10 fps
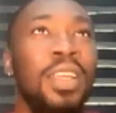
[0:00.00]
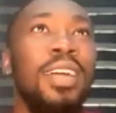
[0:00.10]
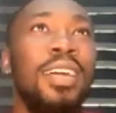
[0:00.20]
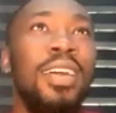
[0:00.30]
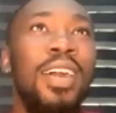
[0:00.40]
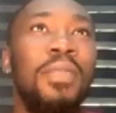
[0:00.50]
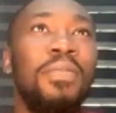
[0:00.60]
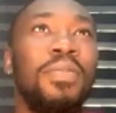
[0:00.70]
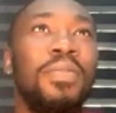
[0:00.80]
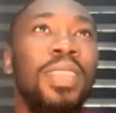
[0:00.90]

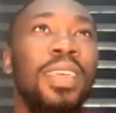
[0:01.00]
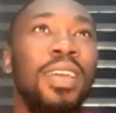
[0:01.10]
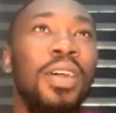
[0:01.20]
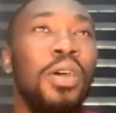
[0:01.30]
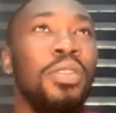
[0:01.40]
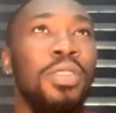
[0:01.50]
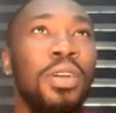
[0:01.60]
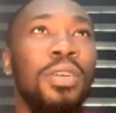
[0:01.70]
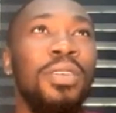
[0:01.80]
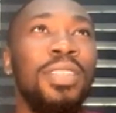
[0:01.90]
Hot
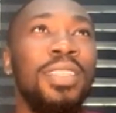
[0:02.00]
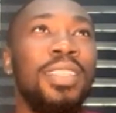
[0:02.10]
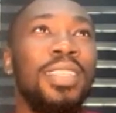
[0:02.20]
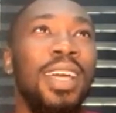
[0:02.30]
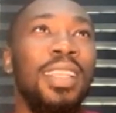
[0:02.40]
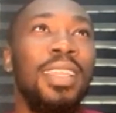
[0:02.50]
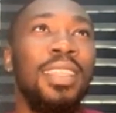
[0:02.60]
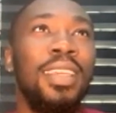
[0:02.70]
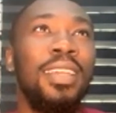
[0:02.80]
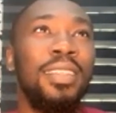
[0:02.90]
dogs, and I
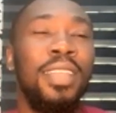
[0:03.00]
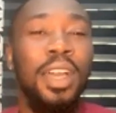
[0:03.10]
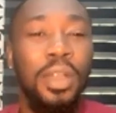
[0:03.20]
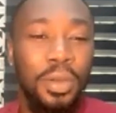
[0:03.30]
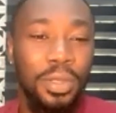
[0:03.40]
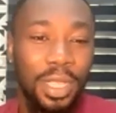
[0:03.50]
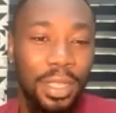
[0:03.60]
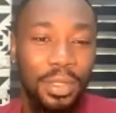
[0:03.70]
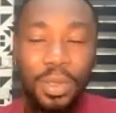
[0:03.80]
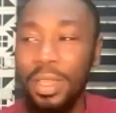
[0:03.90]
think tacos
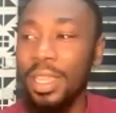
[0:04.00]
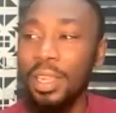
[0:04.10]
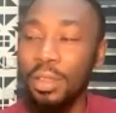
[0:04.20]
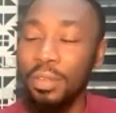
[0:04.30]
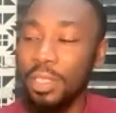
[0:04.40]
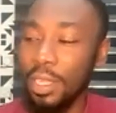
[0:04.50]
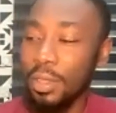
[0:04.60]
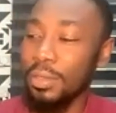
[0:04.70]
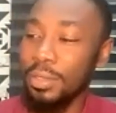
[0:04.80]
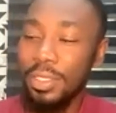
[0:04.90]
as well. I love
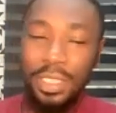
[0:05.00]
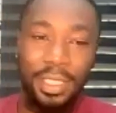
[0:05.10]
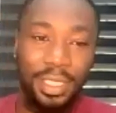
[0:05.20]
tacos.